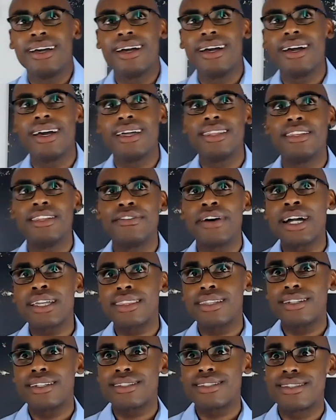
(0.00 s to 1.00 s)
And the fact
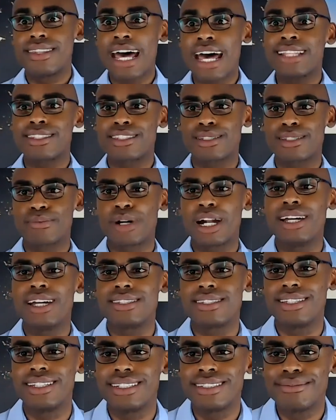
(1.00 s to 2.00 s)
that it's that
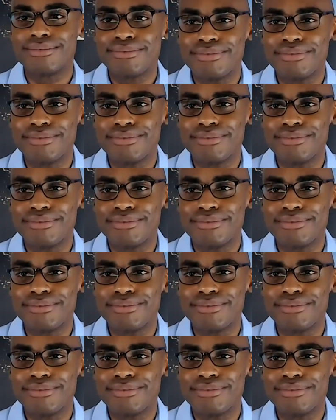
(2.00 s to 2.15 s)
surprising